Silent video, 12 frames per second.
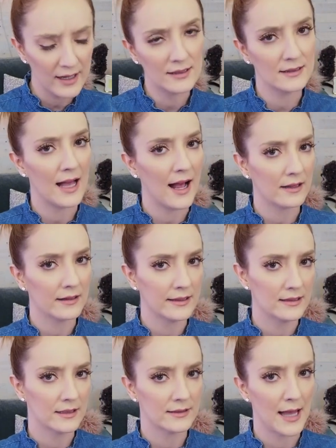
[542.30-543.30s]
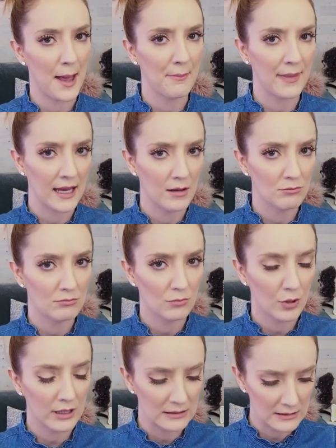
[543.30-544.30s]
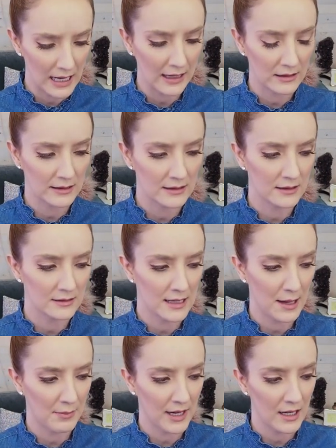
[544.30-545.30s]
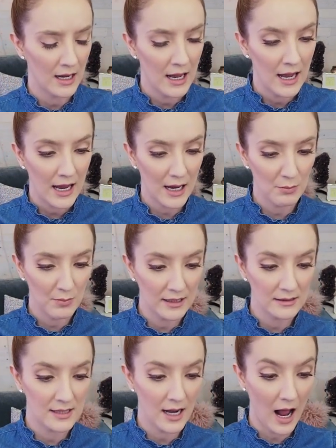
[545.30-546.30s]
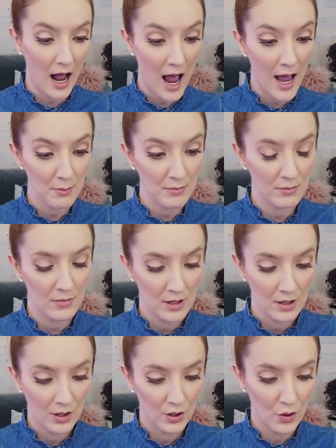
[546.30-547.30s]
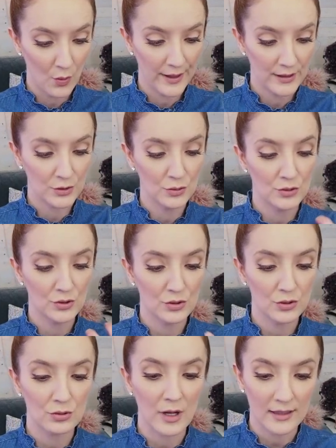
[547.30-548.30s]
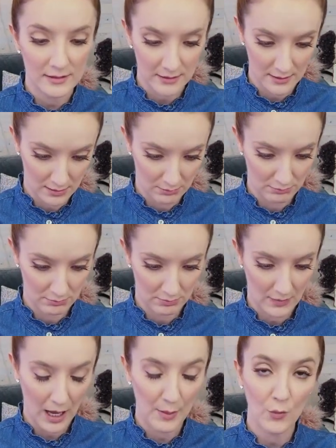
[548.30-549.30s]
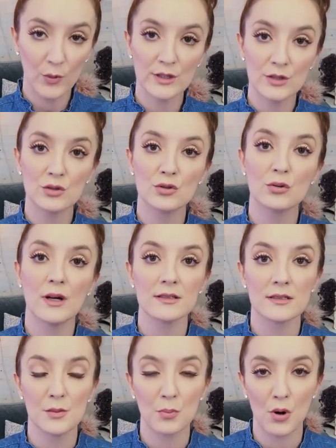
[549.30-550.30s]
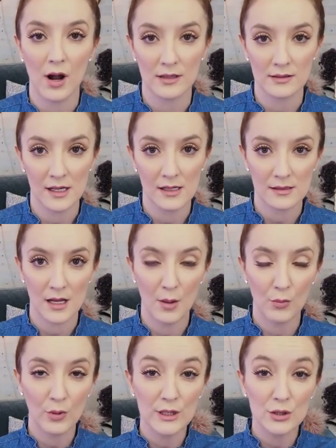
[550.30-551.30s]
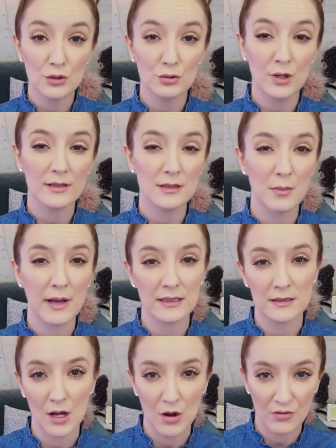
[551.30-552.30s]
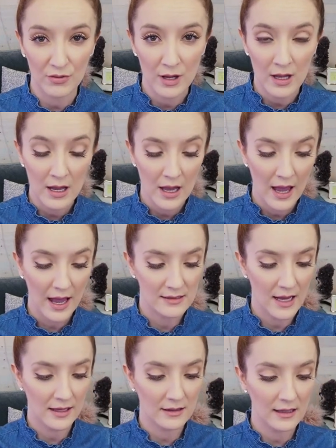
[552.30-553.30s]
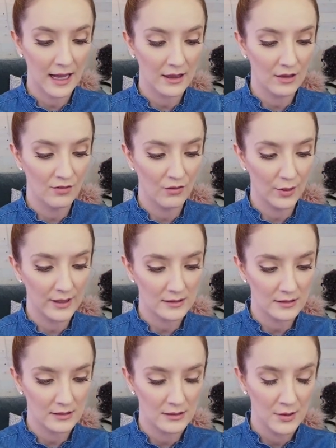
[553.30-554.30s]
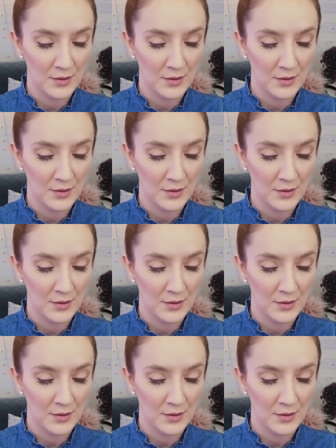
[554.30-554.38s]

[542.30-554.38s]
exactly does that mean? What exactly does that mean? It means that I'm going to trust. I'm going to trust the process. I'm going to trust myself as I let the voice